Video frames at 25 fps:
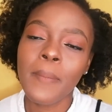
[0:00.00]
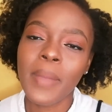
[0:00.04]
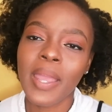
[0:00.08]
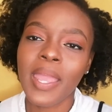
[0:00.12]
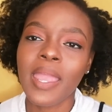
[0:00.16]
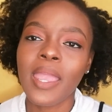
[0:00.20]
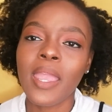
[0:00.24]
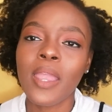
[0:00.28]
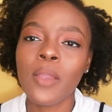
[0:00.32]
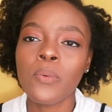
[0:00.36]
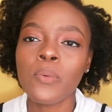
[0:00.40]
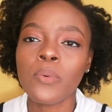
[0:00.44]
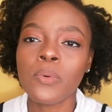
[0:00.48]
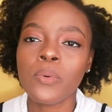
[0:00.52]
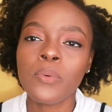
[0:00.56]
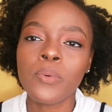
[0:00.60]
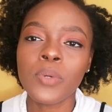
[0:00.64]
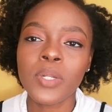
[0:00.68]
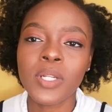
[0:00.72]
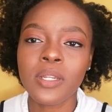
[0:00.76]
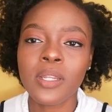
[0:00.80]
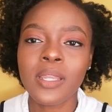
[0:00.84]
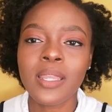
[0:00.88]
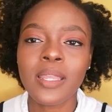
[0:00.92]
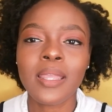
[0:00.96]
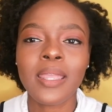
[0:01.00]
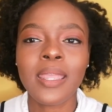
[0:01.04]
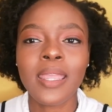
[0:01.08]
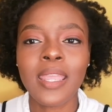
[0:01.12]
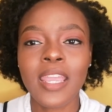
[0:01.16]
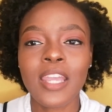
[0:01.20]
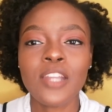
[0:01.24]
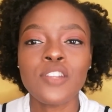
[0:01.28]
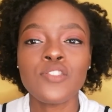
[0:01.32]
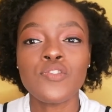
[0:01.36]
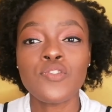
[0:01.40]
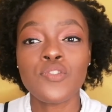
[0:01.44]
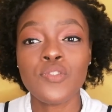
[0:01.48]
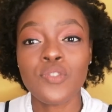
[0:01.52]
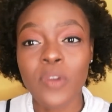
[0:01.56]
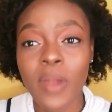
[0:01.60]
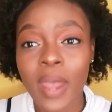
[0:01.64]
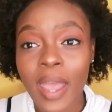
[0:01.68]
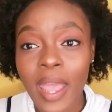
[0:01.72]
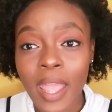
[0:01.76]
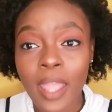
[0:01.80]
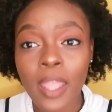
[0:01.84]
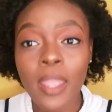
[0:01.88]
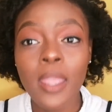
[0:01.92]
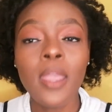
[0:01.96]
my hair would get
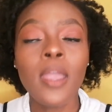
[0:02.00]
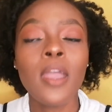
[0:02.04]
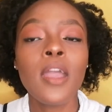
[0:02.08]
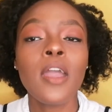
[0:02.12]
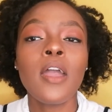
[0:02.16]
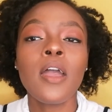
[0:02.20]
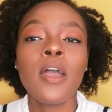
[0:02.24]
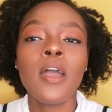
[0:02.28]
dry